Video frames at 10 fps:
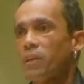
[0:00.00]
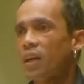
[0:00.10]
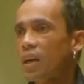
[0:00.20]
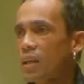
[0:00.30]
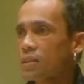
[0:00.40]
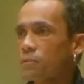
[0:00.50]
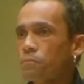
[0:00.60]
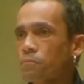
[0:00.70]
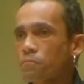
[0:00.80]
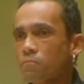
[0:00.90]
heart
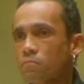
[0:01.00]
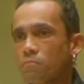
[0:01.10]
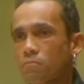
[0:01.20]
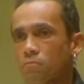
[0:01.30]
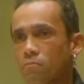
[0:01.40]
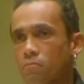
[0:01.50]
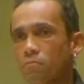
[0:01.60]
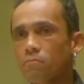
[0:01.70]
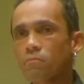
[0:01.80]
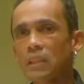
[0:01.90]

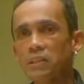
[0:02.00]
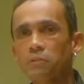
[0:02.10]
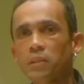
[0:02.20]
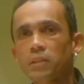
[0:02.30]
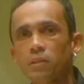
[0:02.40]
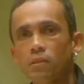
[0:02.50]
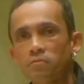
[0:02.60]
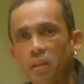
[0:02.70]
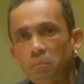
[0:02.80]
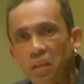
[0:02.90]
and the racing of
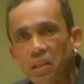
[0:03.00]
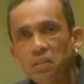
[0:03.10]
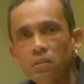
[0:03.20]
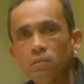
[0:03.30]
my blood.